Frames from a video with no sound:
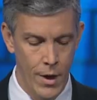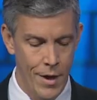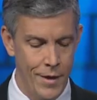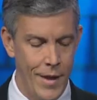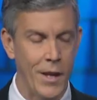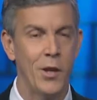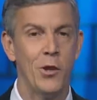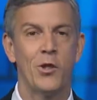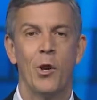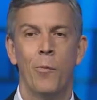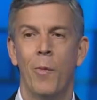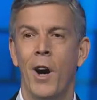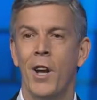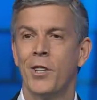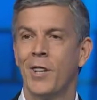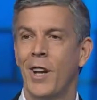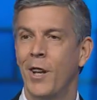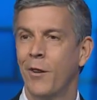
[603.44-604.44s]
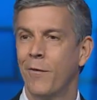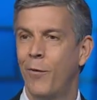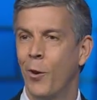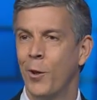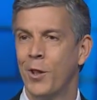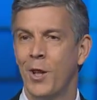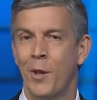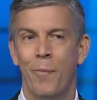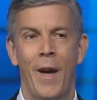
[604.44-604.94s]
Thank you so much, and I look
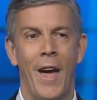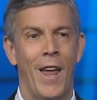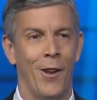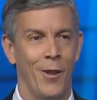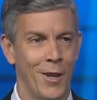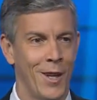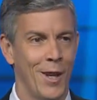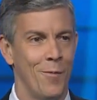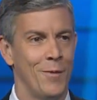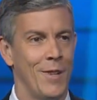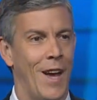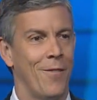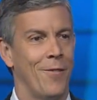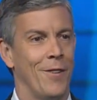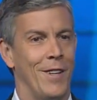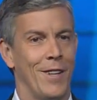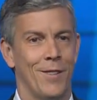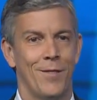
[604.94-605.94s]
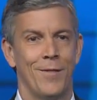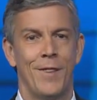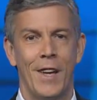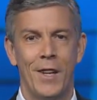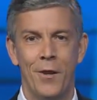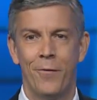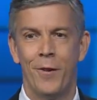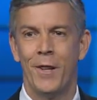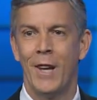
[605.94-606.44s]
forward to the panel that comes after this.
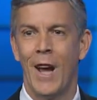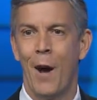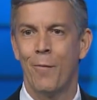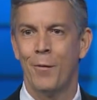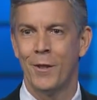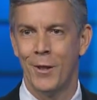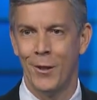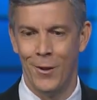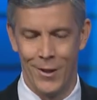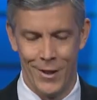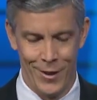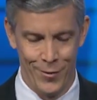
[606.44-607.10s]
Thank you for the opportunity.